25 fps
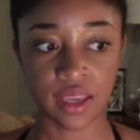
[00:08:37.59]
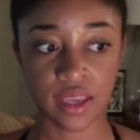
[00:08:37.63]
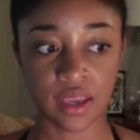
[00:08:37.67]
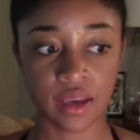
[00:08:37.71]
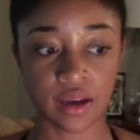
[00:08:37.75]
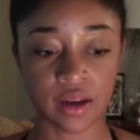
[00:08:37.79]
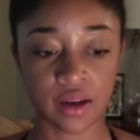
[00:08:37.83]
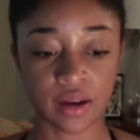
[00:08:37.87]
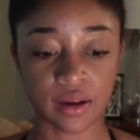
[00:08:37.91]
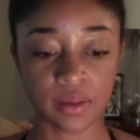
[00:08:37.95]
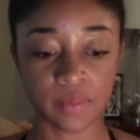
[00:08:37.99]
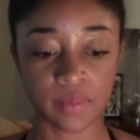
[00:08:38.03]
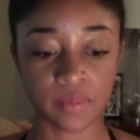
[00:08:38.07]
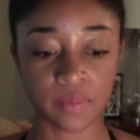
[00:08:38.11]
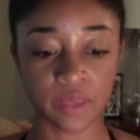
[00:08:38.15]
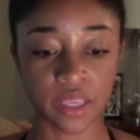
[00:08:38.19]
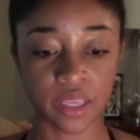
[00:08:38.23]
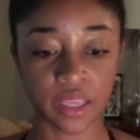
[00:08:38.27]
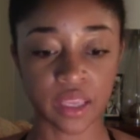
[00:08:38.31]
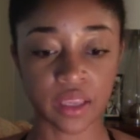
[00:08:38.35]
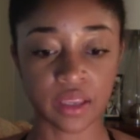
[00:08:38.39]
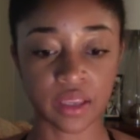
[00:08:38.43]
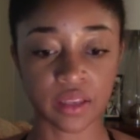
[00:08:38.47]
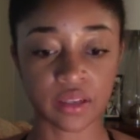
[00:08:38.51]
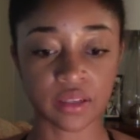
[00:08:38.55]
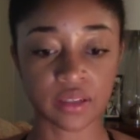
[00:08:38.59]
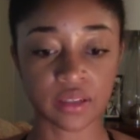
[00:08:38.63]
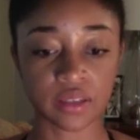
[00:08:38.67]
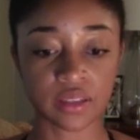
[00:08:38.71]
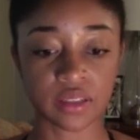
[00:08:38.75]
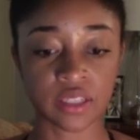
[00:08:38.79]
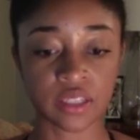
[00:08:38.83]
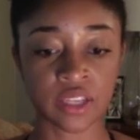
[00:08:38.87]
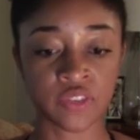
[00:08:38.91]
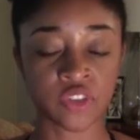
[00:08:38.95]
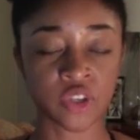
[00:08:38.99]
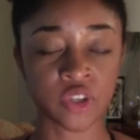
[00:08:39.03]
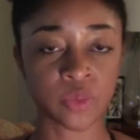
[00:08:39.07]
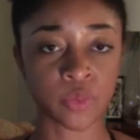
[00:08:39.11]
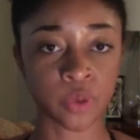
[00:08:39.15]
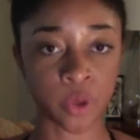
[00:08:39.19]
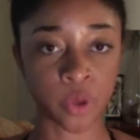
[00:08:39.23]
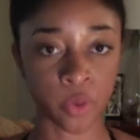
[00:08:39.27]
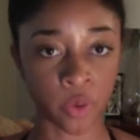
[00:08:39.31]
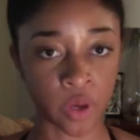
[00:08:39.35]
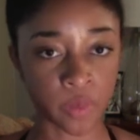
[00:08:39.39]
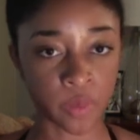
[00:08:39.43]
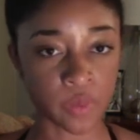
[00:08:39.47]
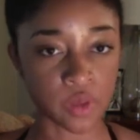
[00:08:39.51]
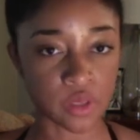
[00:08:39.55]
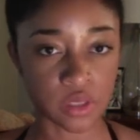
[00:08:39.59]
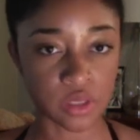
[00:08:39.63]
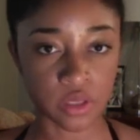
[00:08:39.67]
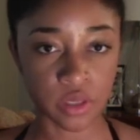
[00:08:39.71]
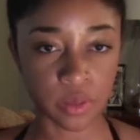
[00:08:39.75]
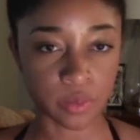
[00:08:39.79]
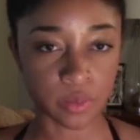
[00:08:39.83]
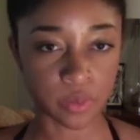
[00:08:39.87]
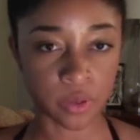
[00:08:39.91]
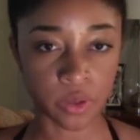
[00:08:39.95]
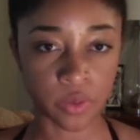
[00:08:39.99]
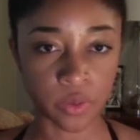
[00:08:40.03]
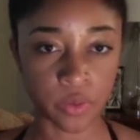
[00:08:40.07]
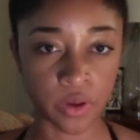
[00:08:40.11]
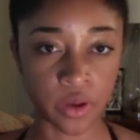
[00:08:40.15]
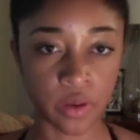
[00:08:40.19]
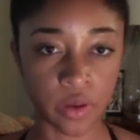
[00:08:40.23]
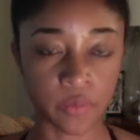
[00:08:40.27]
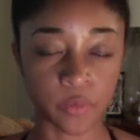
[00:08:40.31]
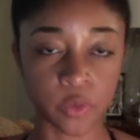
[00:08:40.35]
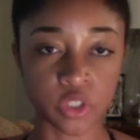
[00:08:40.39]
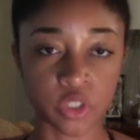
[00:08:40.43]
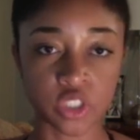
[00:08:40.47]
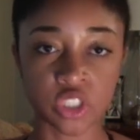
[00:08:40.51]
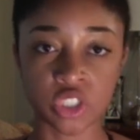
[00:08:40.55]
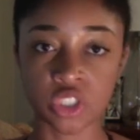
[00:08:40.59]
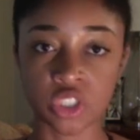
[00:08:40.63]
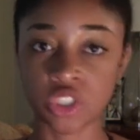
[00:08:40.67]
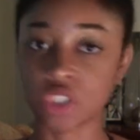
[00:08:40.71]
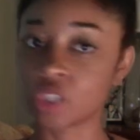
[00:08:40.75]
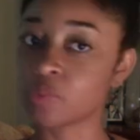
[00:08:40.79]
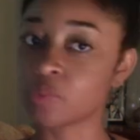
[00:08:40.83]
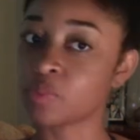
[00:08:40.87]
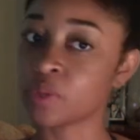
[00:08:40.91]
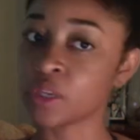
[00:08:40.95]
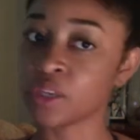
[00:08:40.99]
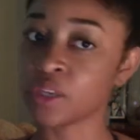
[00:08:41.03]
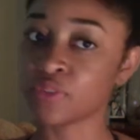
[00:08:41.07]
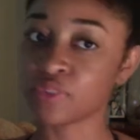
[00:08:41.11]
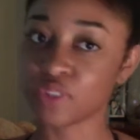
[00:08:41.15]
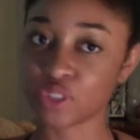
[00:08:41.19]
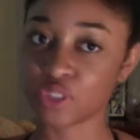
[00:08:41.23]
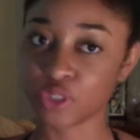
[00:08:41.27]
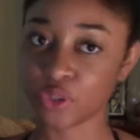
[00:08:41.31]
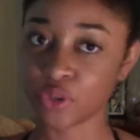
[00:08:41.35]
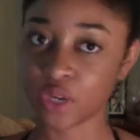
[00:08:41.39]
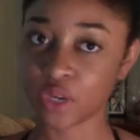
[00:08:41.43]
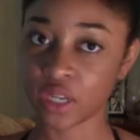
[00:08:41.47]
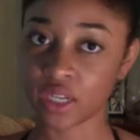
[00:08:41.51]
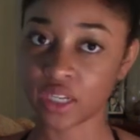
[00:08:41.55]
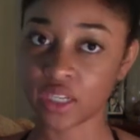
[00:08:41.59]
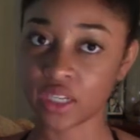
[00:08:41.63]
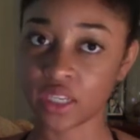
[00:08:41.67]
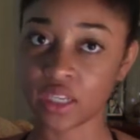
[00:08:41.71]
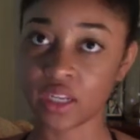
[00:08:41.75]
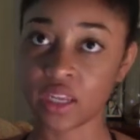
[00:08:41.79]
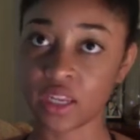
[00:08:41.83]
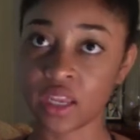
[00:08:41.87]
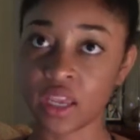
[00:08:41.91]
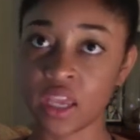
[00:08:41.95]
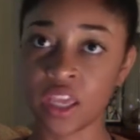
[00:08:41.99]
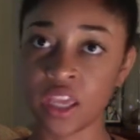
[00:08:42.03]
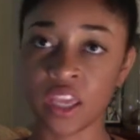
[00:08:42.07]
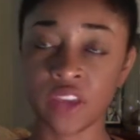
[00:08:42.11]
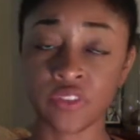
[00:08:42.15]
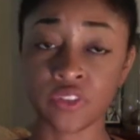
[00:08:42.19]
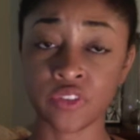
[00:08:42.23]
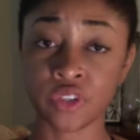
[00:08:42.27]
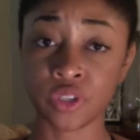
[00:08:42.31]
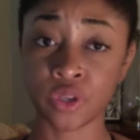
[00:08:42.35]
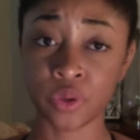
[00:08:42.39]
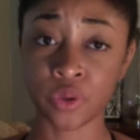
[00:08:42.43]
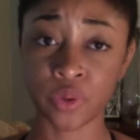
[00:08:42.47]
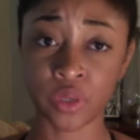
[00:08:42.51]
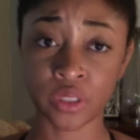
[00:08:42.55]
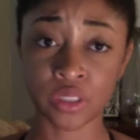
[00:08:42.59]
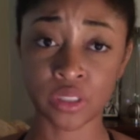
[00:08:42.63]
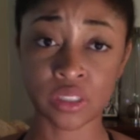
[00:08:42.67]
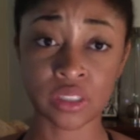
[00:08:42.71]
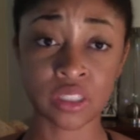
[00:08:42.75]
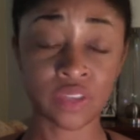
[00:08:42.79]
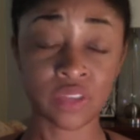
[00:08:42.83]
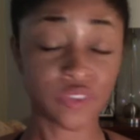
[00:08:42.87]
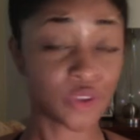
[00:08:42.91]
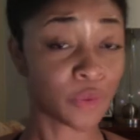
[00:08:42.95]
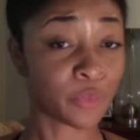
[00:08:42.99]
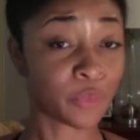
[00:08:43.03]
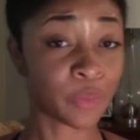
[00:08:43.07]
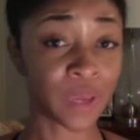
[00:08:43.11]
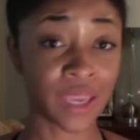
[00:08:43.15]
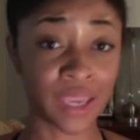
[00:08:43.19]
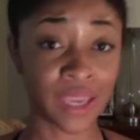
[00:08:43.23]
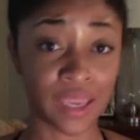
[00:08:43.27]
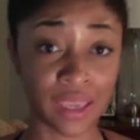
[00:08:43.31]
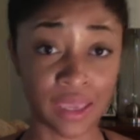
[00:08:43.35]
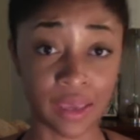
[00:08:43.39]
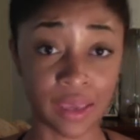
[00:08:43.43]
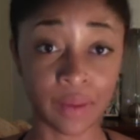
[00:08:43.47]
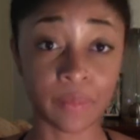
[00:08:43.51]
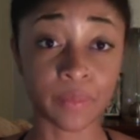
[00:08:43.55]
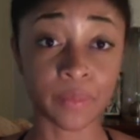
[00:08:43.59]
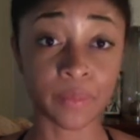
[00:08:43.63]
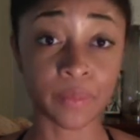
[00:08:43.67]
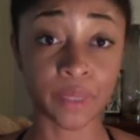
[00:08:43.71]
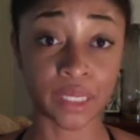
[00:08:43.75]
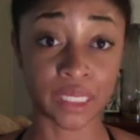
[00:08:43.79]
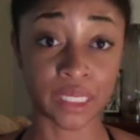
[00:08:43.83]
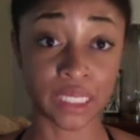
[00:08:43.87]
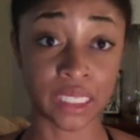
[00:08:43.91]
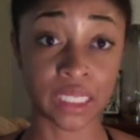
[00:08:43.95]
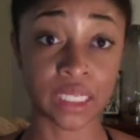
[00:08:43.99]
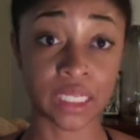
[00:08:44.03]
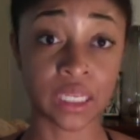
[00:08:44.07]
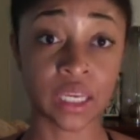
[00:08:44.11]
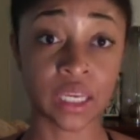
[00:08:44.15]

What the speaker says: And if your program is a good program, which it should be if it's accredited, if you're paying money